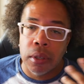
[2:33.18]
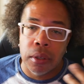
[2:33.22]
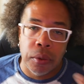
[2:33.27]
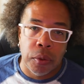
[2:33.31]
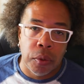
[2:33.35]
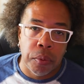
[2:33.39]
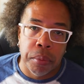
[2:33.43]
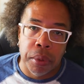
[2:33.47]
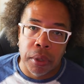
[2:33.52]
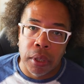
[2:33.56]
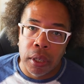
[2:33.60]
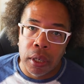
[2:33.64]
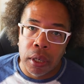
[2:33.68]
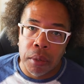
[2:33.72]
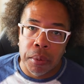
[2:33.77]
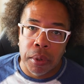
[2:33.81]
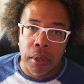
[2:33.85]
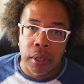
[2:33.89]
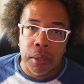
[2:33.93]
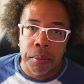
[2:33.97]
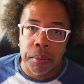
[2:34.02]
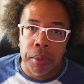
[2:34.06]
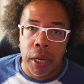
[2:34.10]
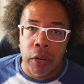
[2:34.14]
believe it,
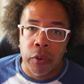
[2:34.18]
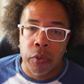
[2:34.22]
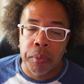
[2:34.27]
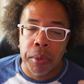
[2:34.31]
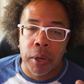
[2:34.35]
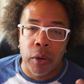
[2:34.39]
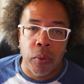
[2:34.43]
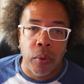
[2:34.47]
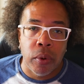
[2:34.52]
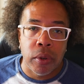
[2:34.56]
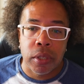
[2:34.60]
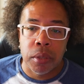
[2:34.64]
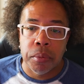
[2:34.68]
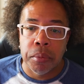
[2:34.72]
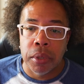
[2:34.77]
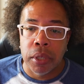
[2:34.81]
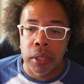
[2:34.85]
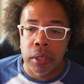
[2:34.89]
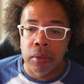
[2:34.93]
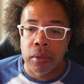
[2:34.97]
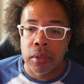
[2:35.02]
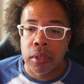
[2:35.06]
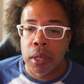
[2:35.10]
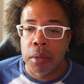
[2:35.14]
because, I mean, everybody wants to
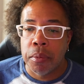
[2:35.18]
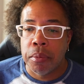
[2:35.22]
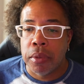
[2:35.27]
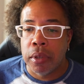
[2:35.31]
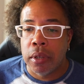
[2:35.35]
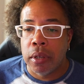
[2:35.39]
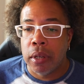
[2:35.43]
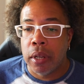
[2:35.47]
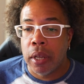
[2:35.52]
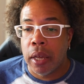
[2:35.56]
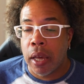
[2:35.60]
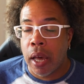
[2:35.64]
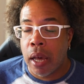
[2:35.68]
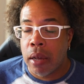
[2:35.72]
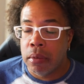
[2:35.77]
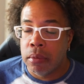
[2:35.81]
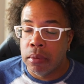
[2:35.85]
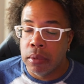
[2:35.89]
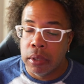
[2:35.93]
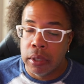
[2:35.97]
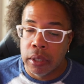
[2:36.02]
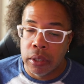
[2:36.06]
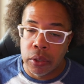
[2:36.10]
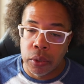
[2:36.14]
believe something
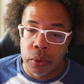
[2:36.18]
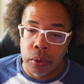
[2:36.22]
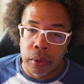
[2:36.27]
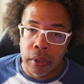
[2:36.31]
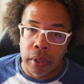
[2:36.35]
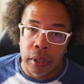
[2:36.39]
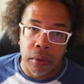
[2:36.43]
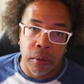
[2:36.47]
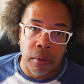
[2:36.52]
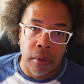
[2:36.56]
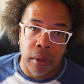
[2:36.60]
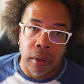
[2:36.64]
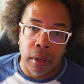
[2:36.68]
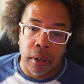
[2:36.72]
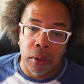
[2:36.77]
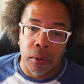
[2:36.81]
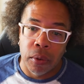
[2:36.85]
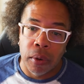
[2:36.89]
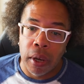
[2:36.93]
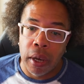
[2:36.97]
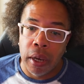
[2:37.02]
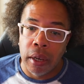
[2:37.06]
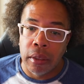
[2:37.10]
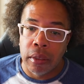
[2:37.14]
unless you're
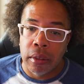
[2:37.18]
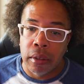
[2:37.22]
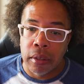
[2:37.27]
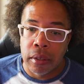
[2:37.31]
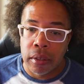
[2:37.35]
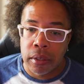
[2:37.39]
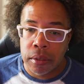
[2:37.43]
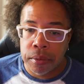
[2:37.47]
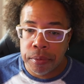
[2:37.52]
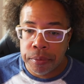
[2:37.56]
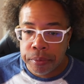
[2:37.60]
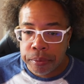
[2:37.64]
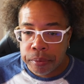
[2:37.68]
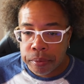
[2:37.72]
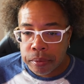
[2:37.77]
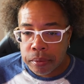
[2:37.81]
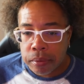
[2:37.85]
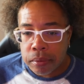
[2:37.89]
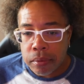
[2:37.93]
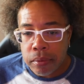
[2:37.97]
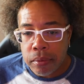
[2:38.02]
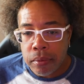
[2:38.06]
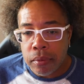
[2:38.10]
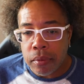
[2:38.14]
an atheist.
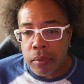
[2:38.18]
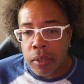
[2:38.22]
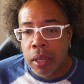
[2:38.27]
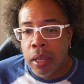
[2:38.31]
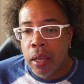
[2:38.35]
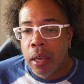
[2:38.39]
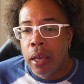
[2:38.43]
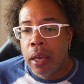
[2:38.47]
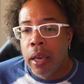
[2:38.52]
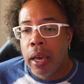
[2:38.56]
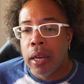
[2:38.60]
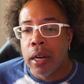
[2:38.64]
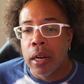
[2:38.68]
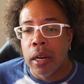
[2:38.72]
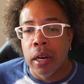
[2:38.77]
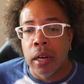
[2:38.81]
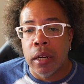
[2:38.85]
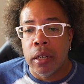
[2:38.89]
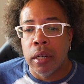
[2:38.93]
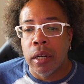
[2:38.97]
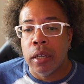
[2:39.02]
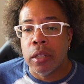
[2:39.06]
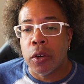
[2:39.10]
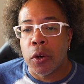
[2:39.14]
And
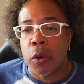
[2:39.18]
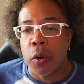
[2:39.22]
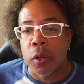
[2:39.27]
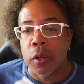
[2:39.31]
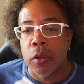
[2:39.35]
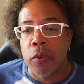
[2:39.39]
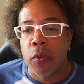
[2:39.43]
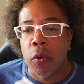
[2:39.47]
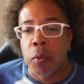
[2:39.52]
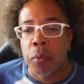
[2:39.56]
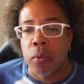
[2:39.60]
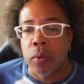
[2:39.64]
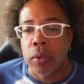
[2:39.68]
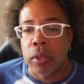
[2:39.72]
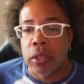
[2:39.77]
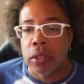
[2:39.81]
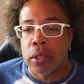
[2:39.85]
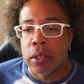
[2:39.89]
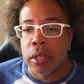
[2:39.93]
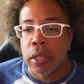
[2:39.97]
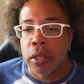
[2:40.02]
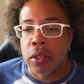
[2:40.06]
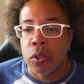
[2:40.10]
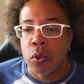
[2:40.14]
another early form of
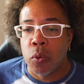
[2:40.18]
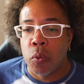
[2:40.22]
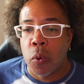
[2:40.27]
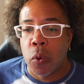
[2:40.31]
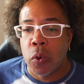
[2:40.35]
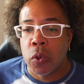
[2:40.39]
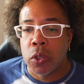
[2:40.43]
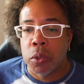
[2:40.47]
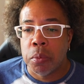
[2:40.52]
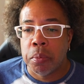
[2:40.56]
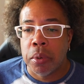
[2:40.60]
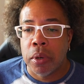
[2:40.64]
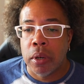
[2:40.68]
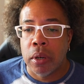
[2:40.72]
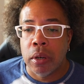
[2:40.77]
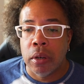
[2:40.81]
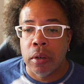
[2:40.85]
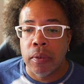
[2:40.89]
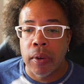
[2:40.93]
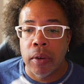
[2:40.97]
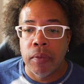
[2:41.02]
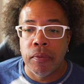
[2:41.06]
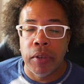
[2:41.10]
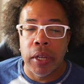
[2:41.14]
religion is a worship
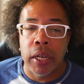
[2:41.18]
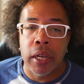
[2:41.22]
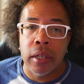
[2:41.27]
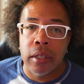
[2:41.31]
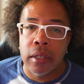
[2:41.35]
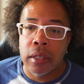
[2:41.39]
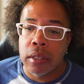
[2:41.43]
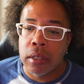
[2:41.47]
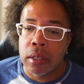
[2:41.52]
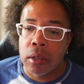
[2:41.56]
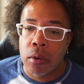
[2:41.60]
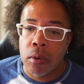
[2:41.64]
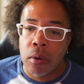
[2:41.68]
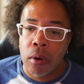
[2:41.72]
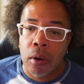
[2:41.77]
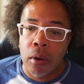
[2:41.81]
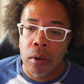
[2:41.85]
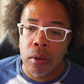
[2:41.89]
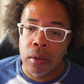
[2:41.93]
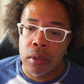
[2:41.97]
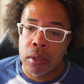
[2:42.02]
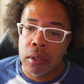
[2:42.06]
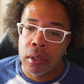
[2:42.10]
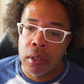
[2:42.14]
of deities
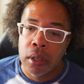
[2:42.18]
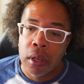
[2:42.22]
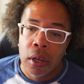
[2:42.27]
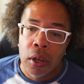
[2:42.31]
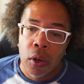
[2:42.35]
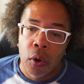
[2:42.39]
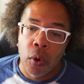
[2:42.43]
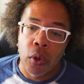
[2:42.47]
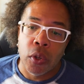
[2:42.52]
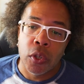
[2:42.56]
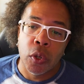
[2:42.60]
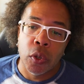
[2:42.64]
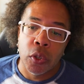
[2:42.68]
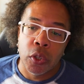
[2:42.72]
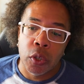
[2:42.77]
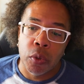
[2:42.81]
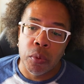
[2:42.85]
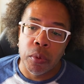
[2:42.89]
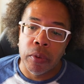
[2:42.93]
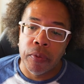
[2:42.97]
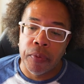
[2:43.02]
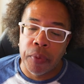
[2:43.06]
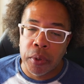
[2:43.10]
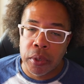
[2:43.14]
across or associated
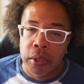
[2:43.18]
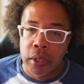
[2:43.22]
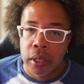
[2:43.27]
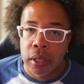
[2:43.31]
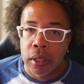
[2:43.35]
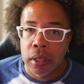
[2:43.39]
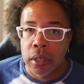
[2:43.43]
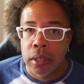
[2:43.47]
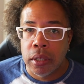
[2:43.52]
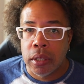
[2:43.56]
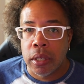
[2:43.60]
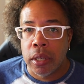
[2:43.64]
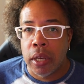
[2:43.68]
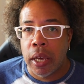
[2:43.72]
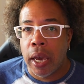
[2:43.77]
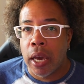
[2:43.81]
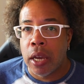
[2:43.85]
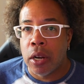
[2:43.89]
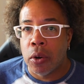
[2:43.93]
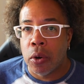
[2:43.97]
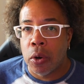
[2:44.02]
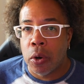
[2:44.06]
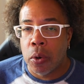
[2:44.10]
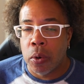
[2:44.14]
with fertility
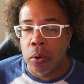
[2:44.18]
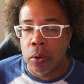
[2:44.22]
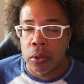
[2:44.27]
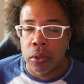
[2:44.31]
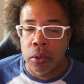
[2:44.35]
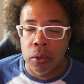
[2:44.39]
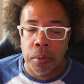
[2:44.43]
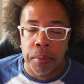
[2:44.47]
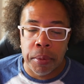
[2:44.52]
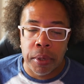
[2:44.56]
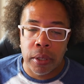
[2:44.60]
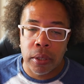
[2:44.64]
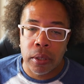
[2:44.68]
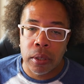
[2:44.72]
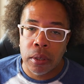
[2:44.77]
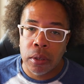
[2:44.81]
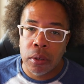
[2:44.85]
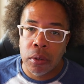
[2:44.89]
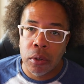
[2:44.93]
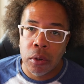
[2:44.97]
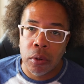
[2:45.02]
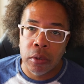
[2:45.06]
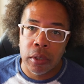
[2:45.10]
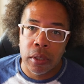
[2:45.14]
and earth. So, I mean, so,
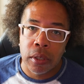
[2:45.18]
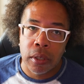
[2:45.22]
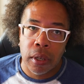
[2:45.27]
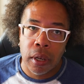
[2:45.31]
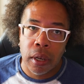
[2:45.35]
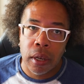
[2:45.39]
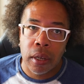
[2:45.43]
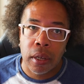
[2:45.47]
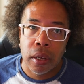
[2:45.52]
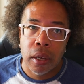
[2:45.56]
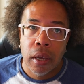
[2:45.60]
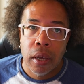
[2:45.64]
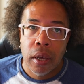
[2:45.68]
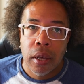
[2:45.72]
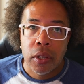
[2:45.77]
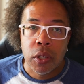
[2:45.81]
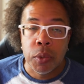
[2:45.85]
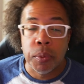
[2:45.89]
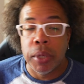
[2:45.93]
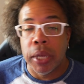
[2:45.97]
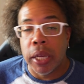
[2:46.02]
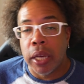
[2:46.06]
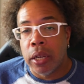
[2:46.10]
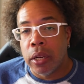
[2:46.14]
you know, just like
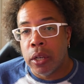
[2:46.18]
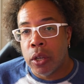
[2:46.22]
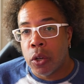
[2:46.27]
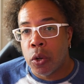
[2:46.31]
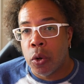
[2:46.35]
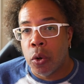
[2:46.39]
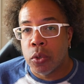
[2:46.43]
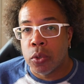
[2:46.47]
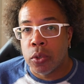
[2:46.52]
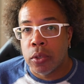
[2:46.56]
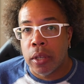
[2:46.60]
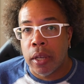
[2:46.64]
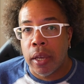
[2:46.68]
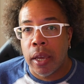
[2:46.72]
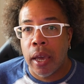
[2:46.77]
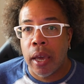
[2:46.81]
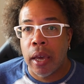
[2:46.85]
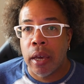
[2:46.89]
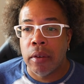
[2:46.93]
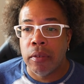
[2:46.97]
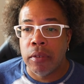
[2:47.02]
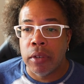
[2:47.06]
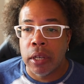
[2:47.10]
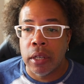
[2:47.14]
some of the Indian cultures, they
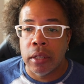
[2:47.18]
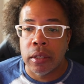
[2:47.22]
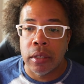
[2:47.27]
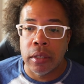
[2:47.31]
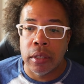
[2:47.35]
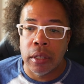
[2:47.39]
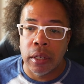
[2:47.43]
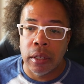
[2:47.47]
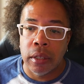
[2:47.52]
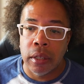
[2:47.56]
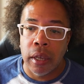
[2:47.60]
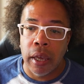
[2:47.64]
have deities that they